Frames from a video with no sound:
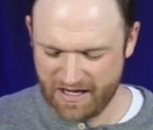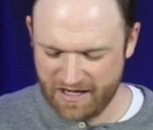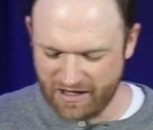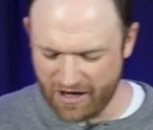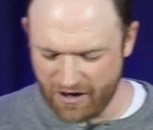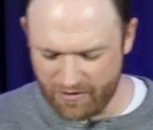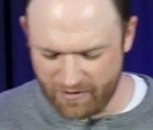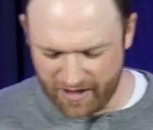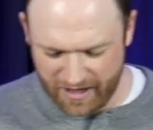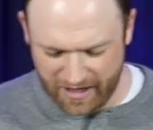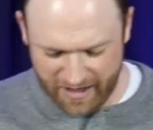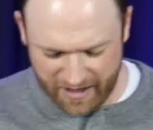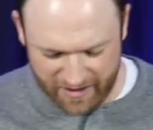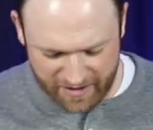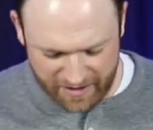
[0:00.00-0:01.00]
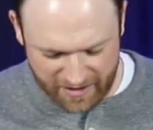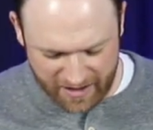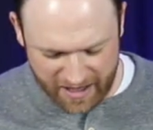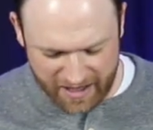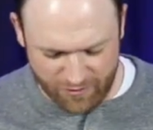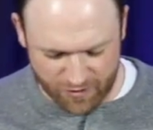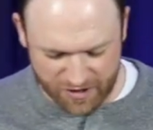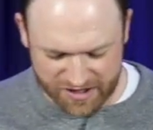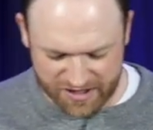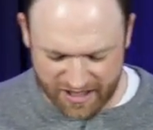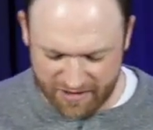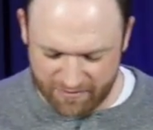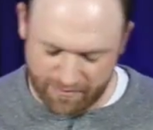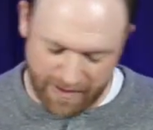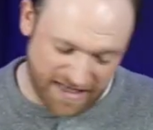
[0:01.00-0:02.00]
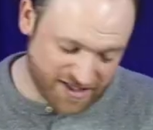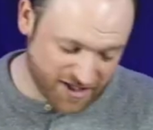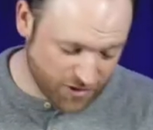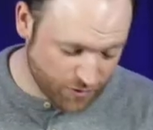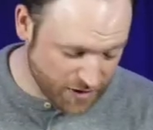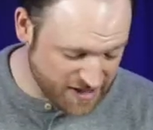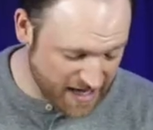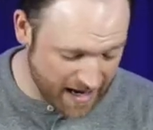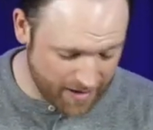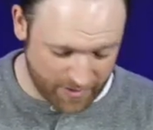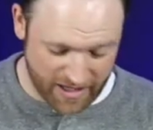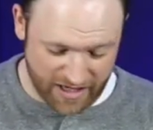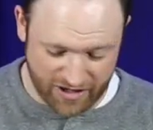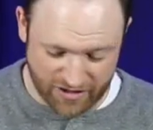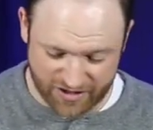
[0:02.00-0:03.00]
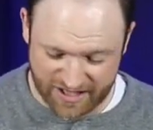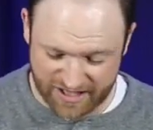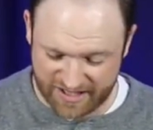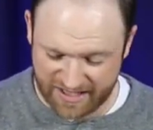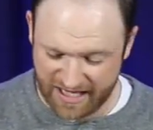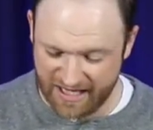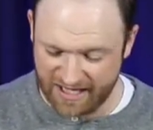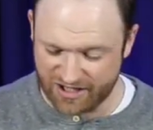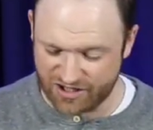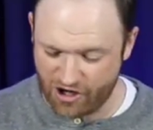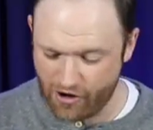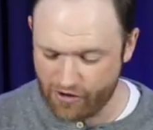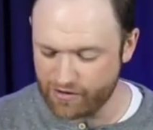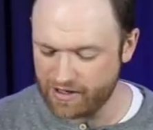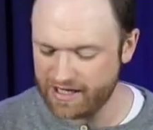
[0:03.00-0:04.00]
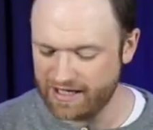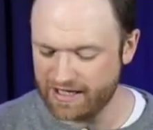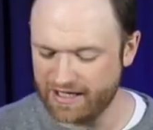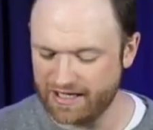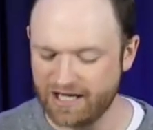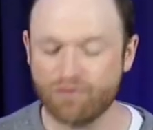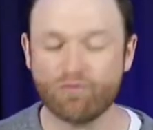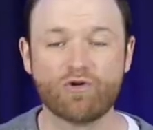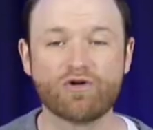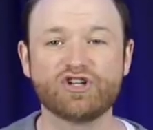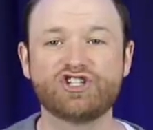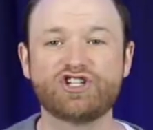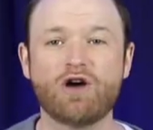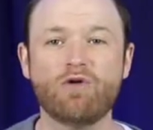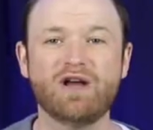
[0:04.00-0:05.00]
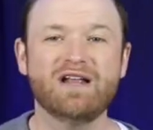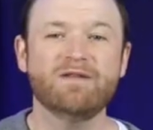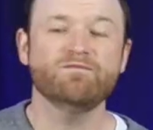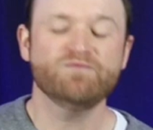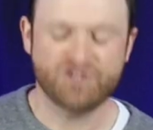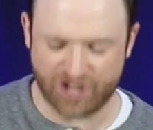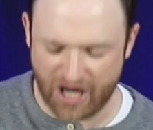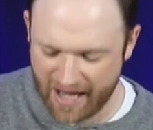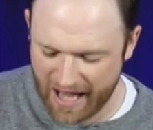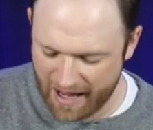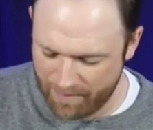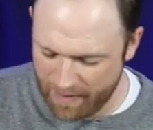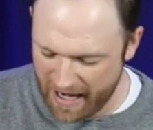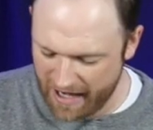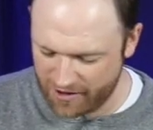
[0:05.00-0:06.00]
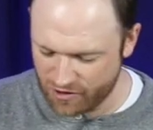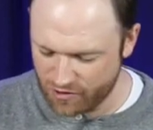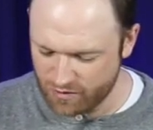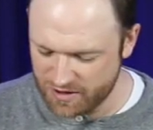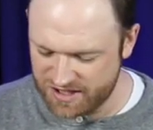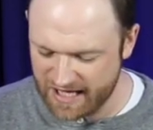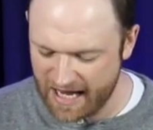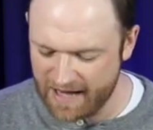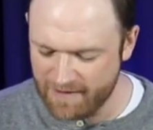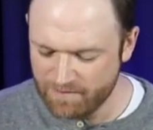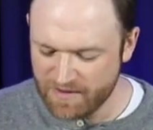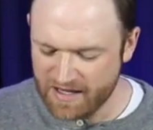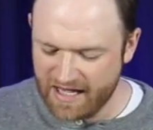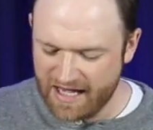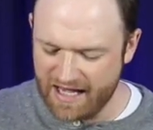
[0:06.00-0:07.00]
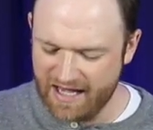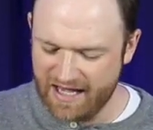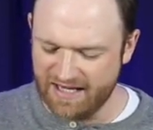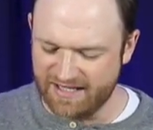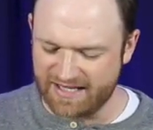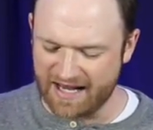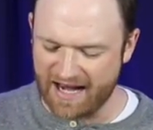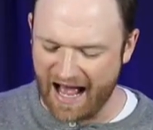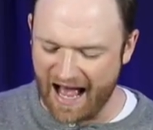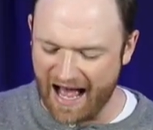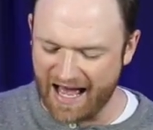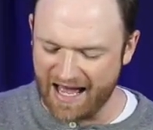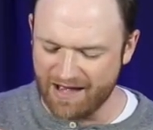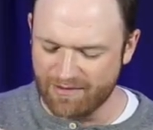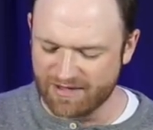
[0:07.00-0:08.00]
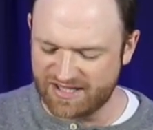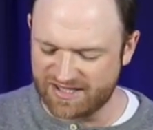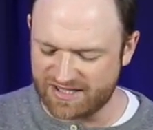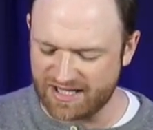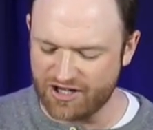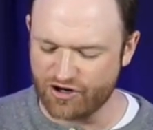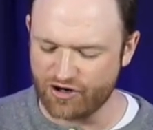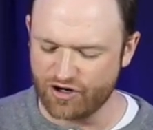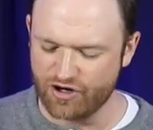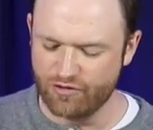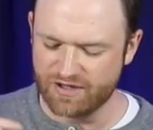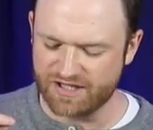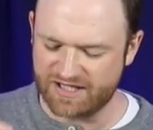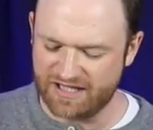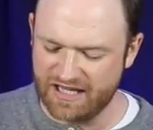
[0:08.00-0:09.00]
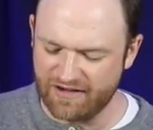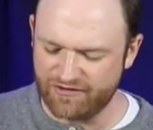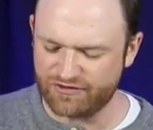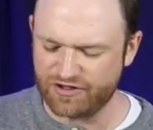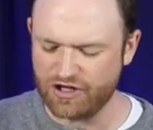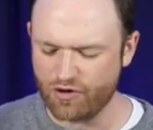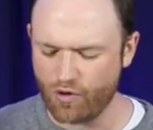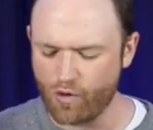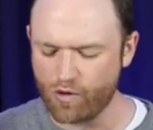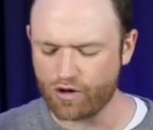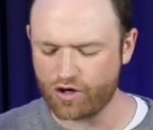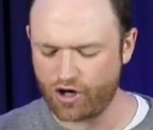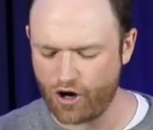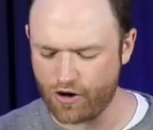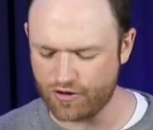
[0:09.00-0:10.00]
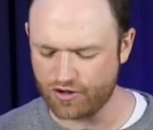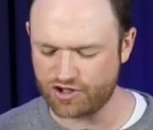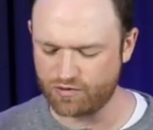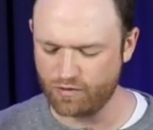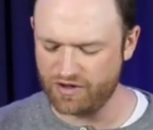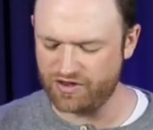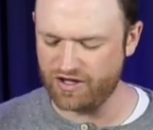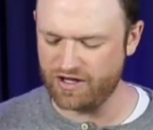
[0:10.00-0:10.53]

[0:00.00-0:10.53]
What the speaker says: You know, he was basically what's happening here is this king is hurting and he didn't want to show it. J.I. Packard would say, he said, "I am a sinner who is gifted or cursed with